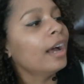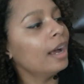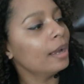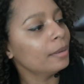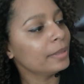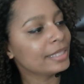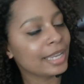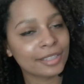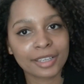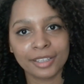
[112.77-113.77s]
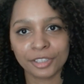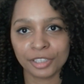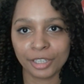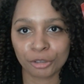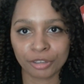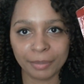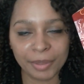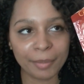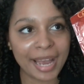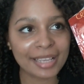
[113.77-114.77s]
Intense Conditioning
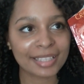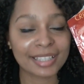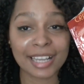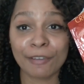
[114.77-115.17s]
Treatment Masks.